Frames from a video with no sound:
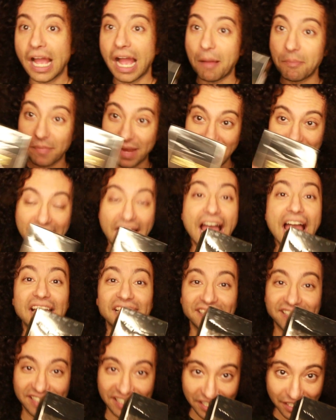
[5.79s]
I'm gonna
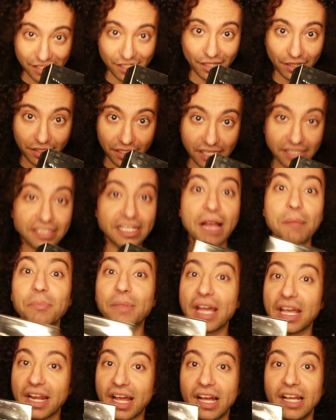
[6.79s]
unseal this. I'm
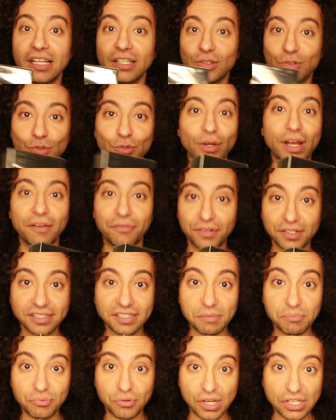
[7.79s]
gonna do a
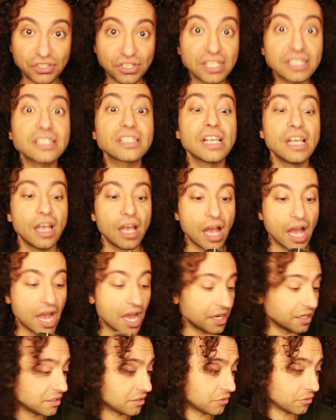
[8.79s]
first impressions
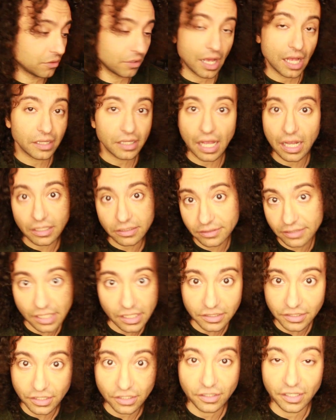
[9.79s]
and I'll, I'll
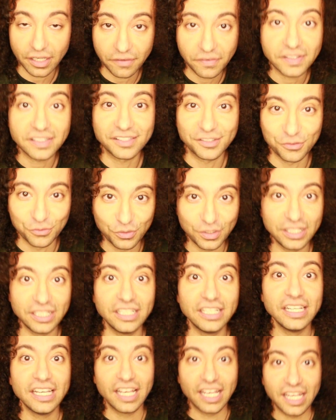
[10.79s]
tell you if it's
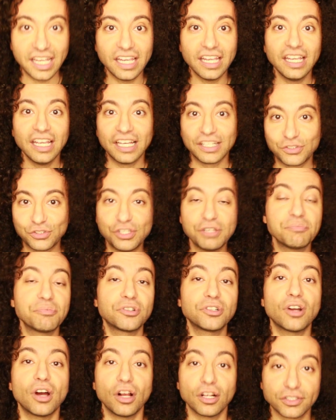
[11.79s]
really a
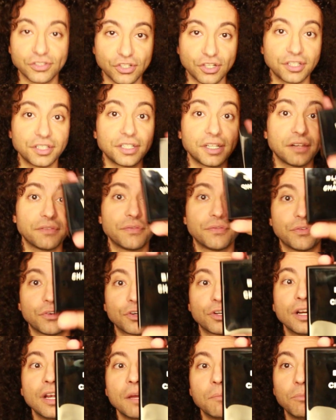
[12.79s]
cheaper alternative
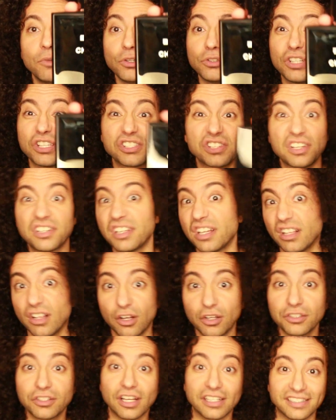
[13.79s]
for Bleu de Chanel
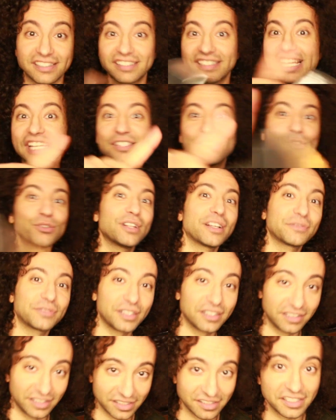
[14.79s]
or not. Stay tuned
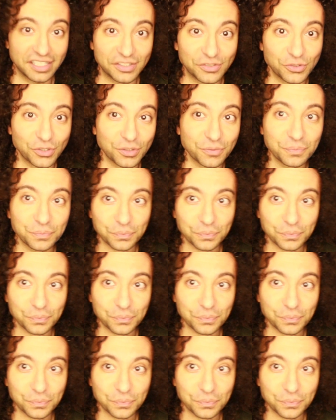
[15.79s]
after this intro.